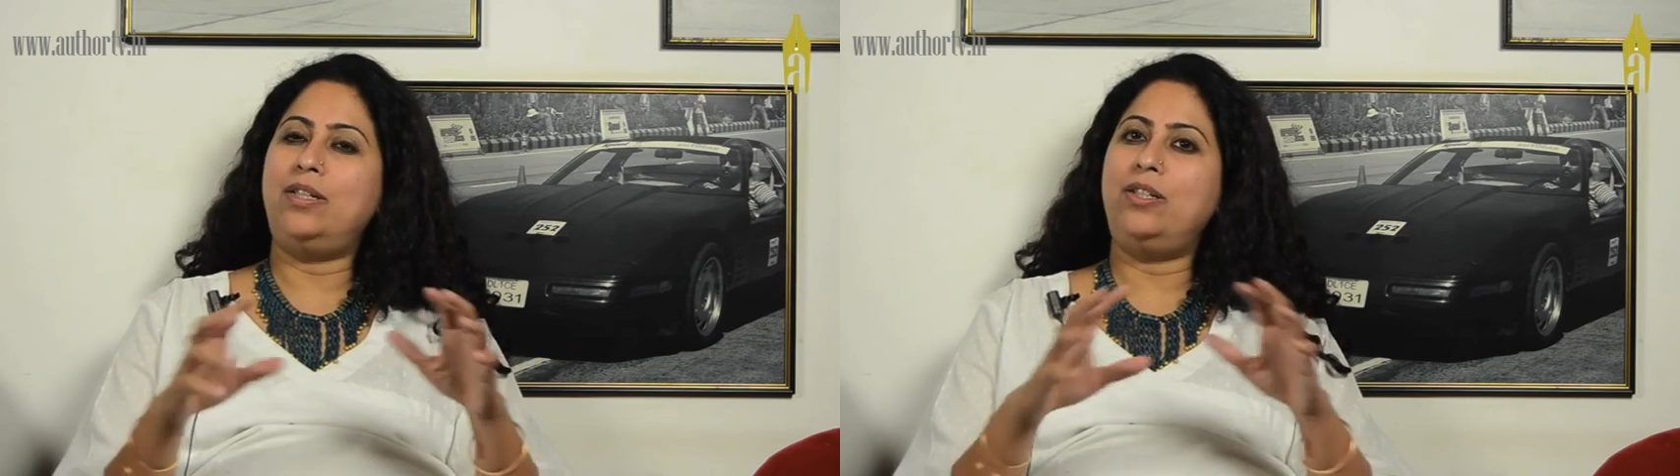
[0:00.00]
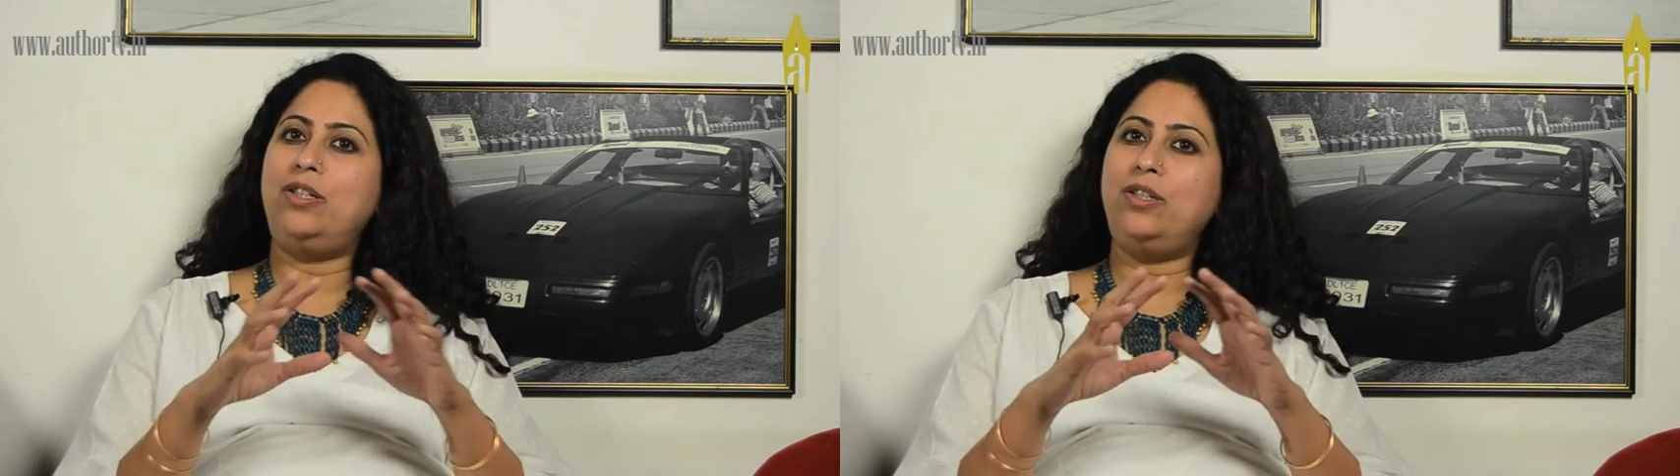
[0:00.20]
a
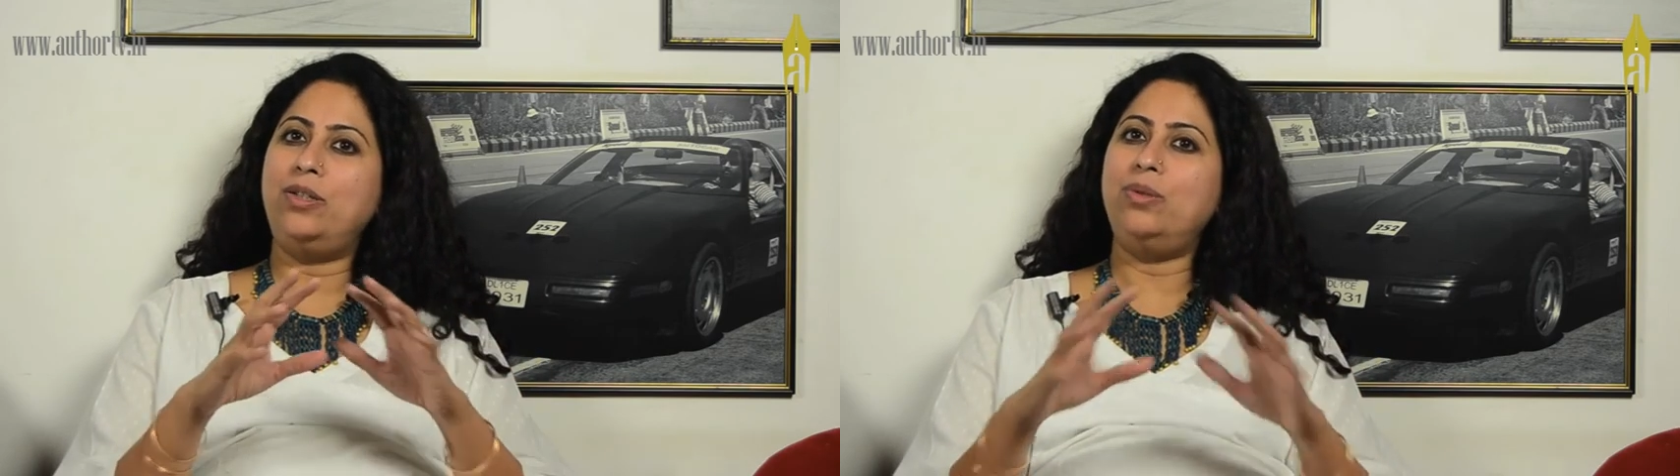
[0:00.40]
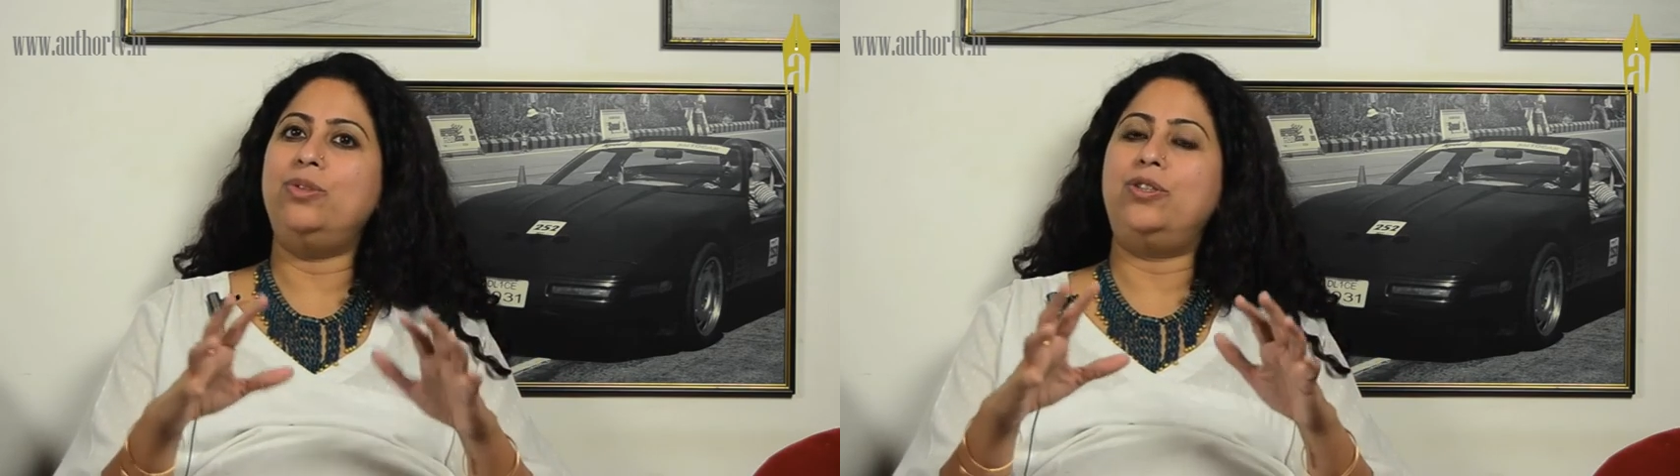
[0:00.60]

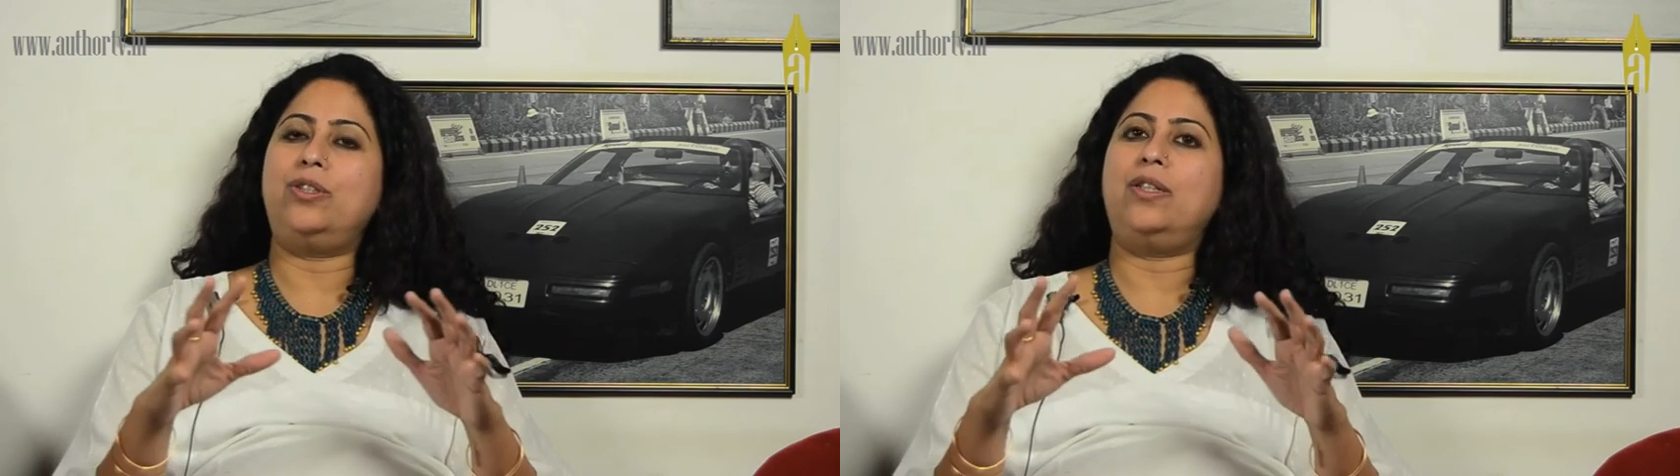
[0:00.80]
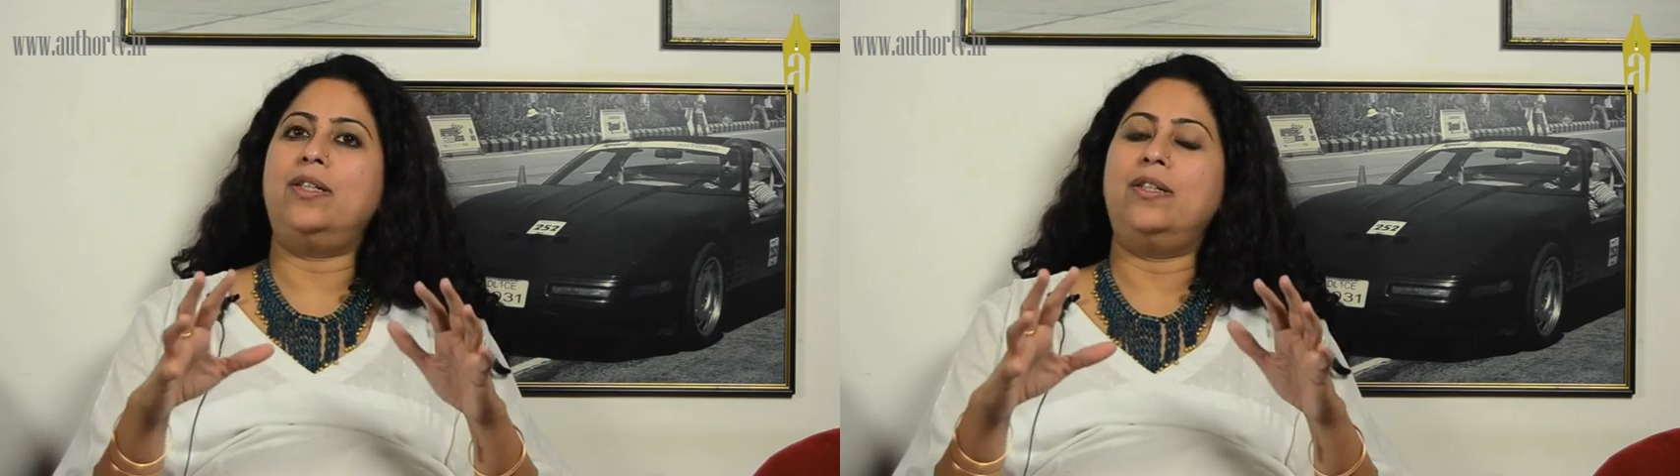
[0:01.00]
huge
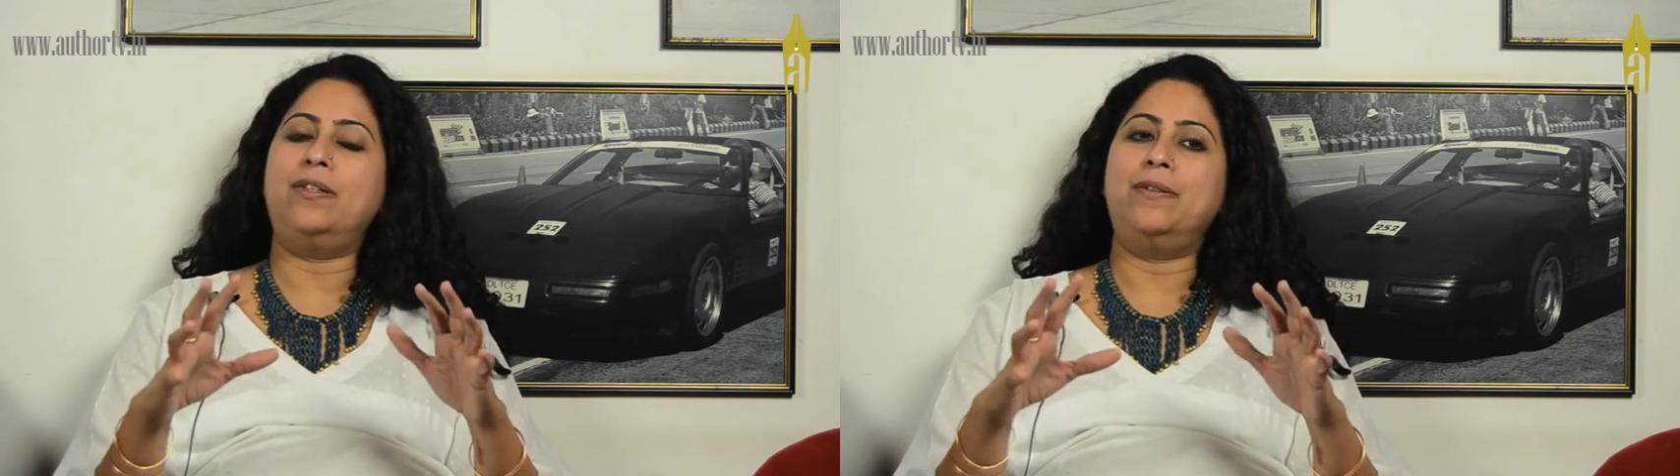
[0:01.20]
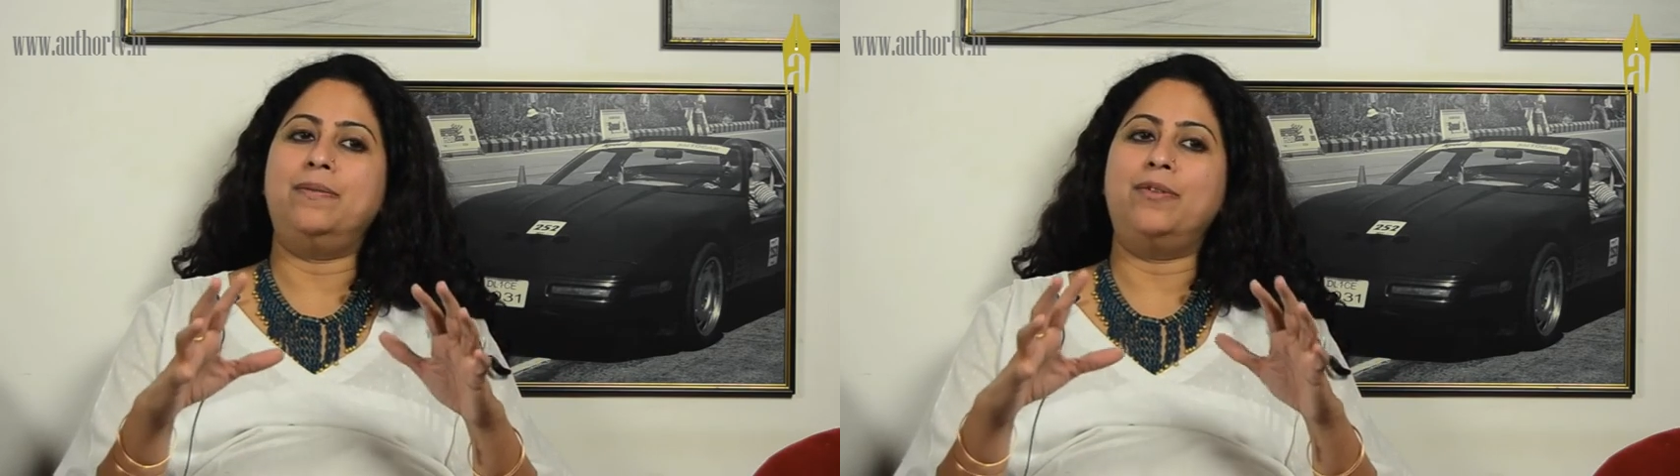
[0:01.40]

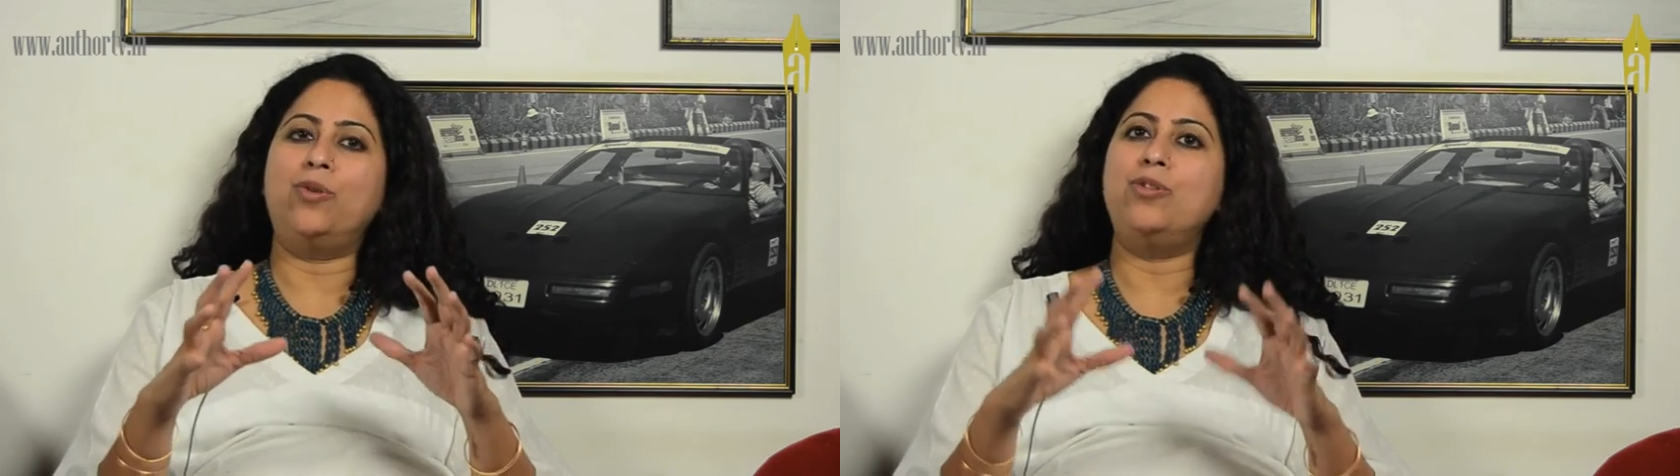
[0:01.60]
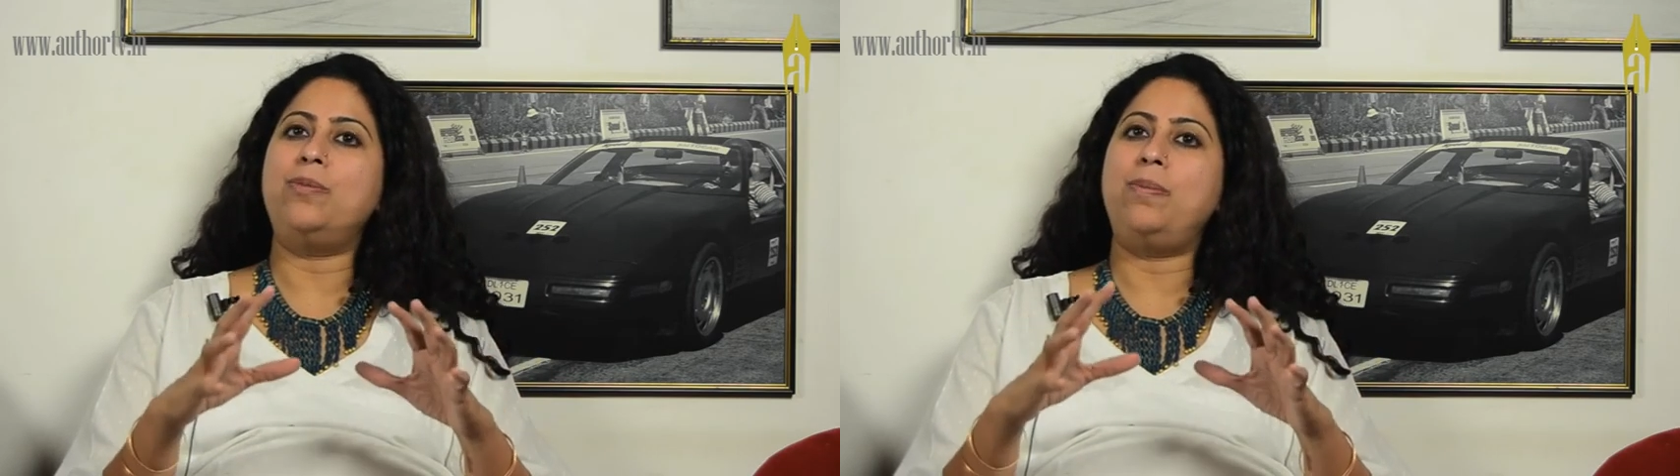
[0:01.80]
role to